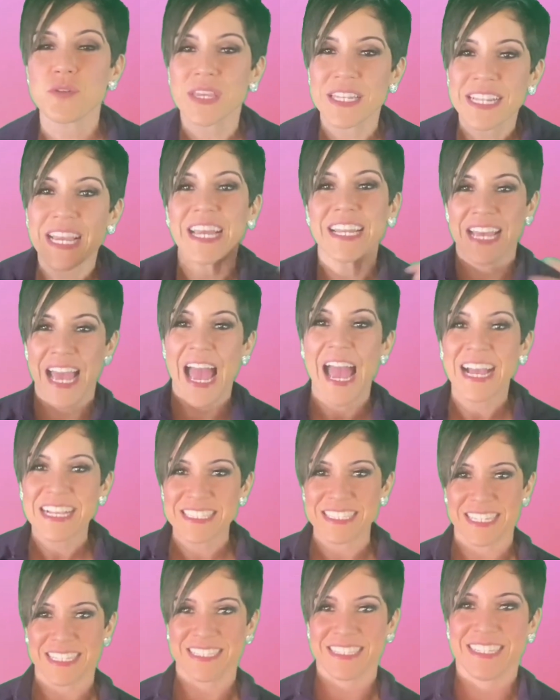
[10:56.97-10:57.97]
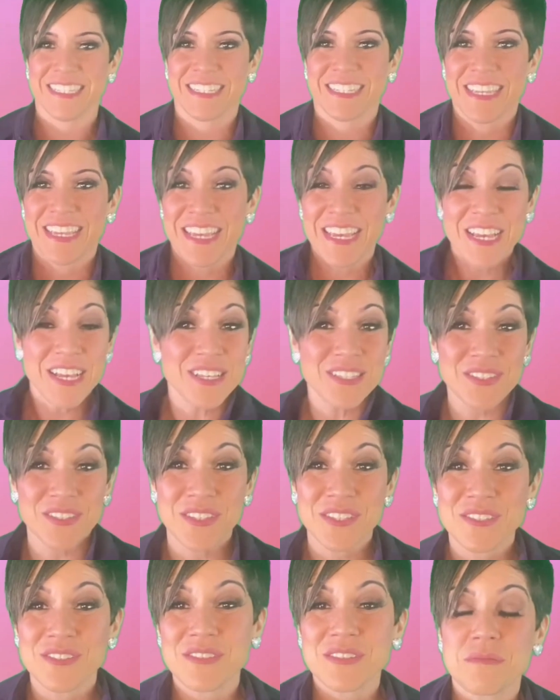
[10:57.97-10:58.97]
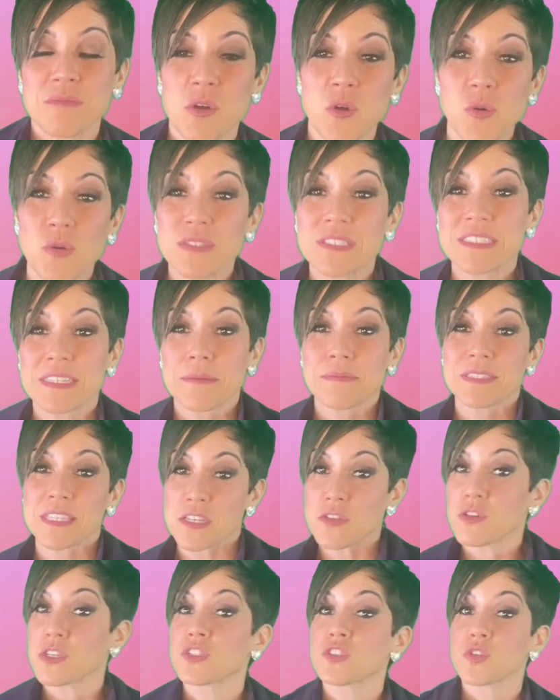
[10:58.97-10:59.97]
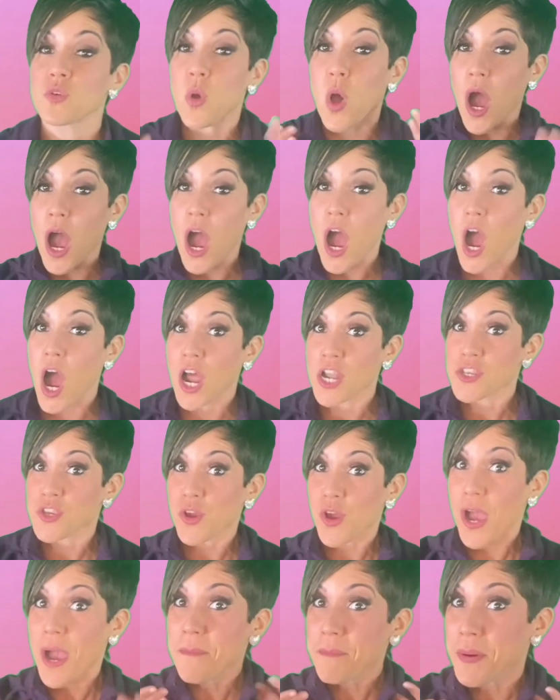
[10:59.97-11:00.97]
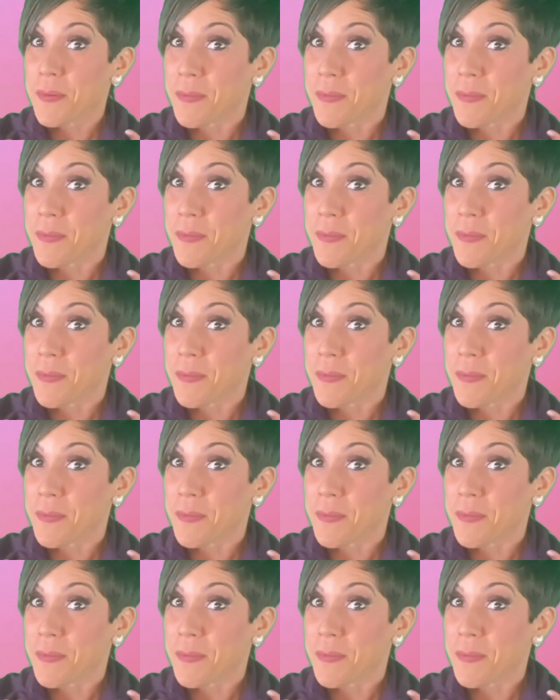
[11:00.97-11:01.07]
kind of accent it. So these are some cool steps that you can do on your upper